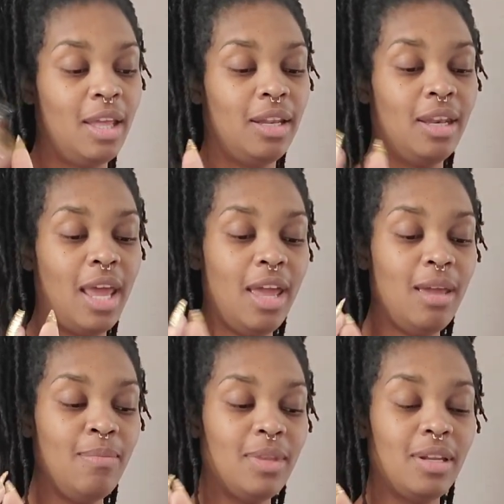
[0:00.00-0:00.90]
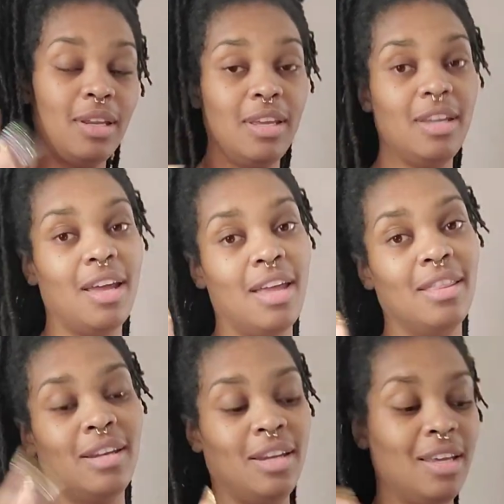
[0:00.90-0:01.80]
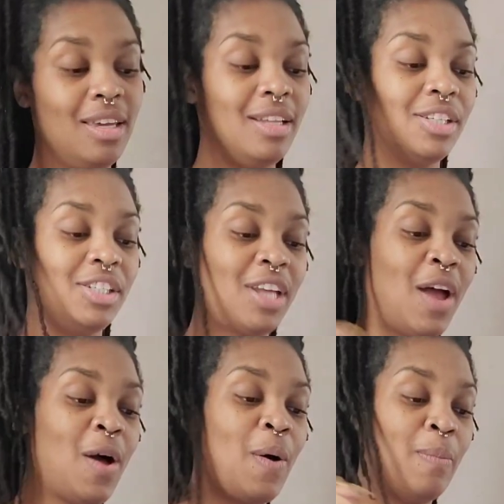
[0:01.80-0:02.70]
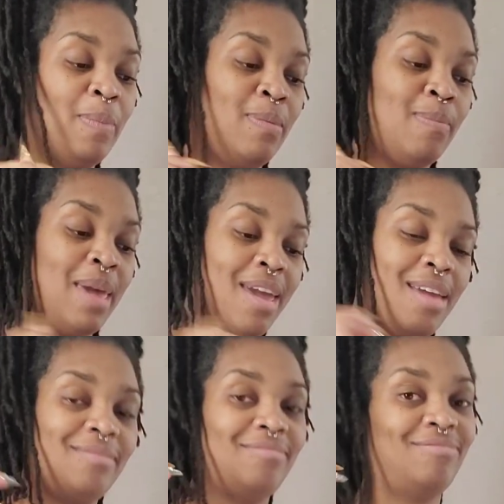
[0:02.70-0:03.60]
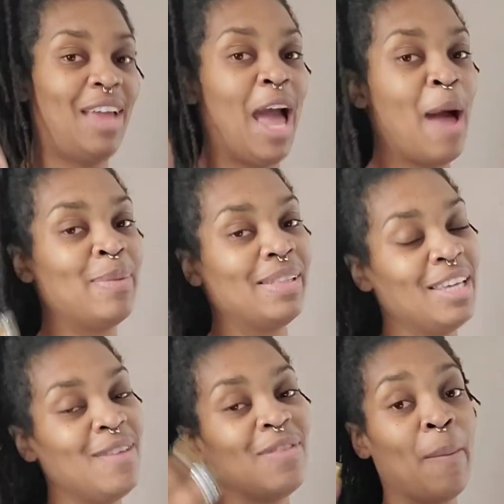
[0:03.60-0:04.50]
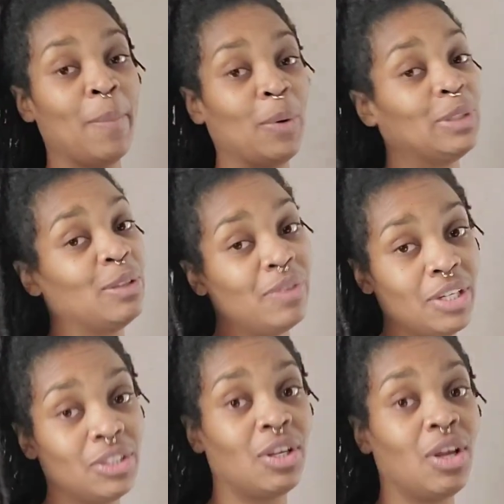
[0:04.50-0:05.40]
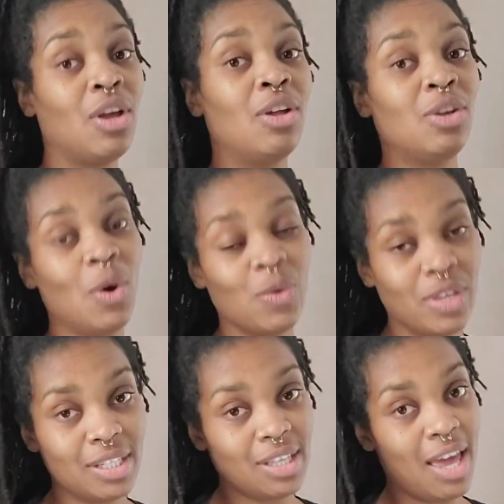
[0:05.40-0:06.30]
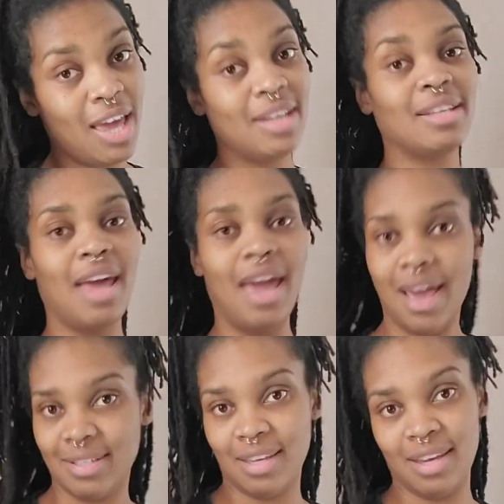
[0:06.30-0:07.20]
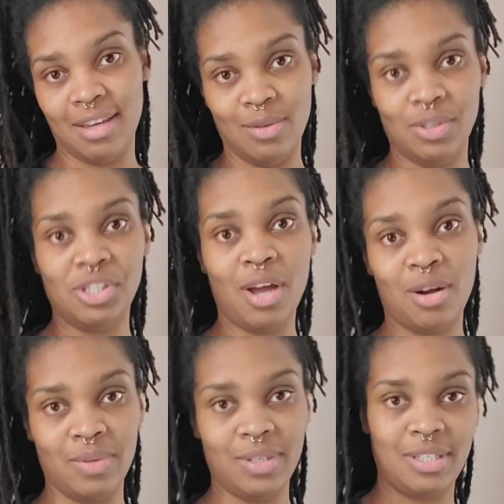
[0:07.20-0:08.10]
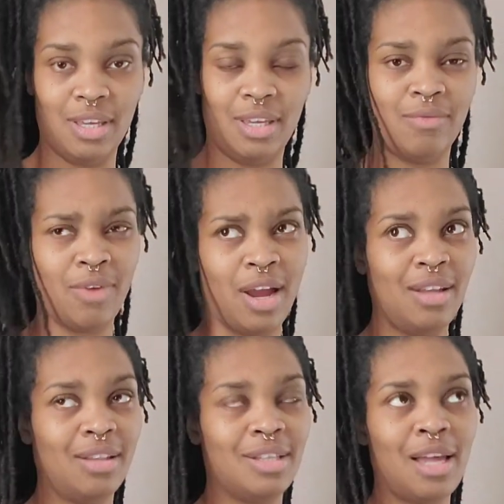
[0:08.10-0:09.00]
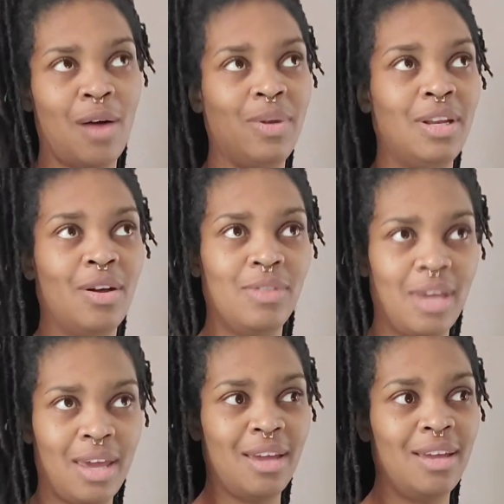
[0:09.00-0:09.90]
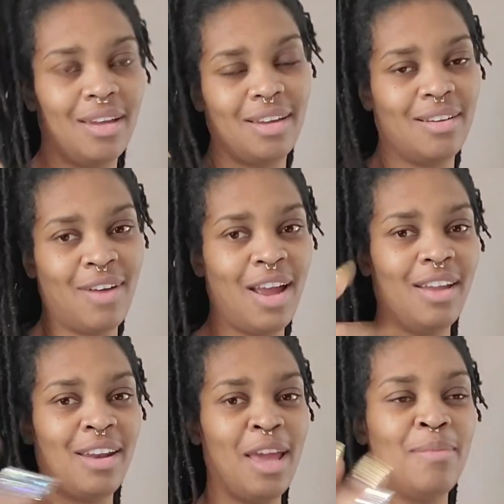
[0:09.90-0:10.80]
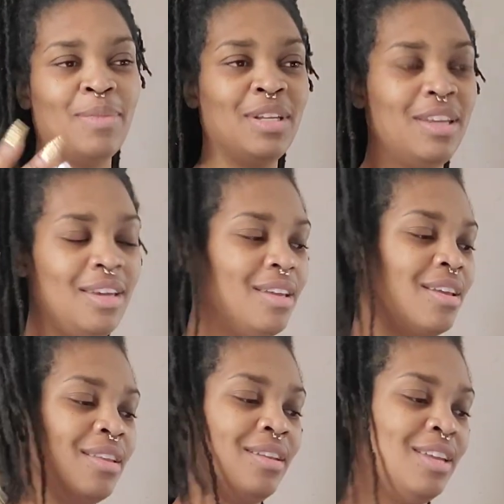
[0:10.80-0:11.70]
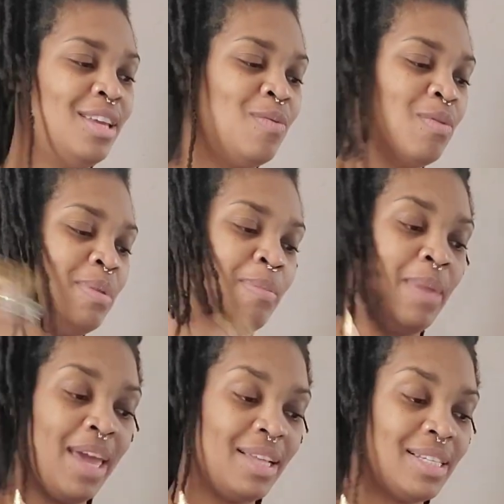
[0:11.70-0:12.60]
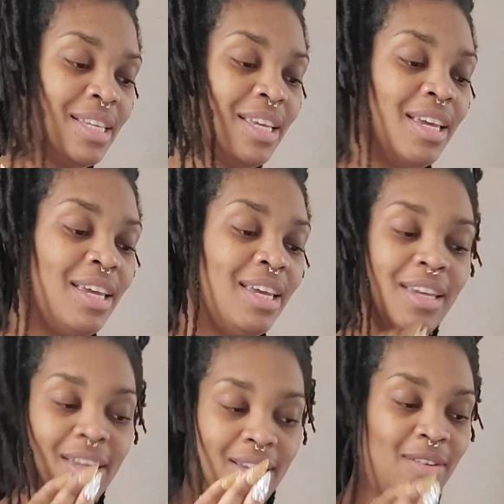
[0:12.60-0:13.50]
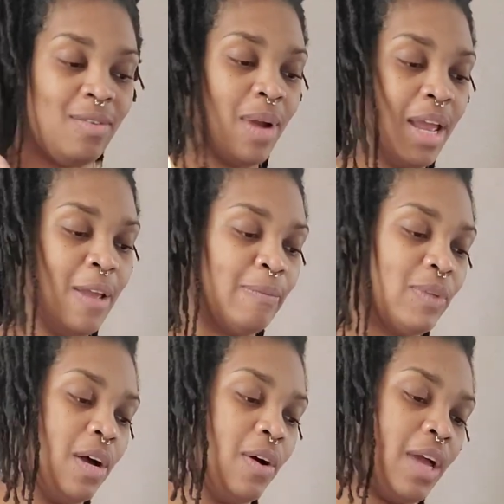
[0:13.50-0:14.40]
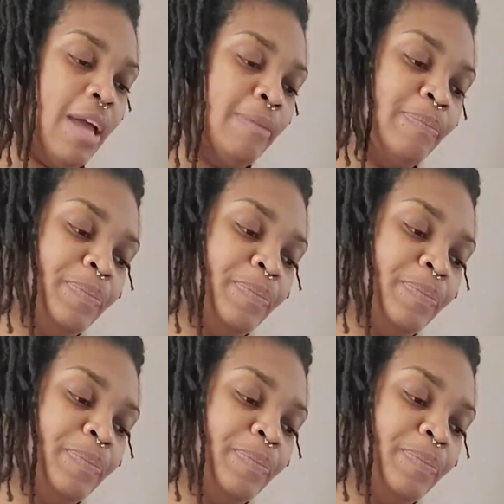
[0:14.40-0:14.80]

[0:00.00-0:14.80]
Name the need and the need shall be met. I believe that most of us know this as ask and you shall receive, right? That's how we know that, right? Name the need and the need will be met, right? Okay.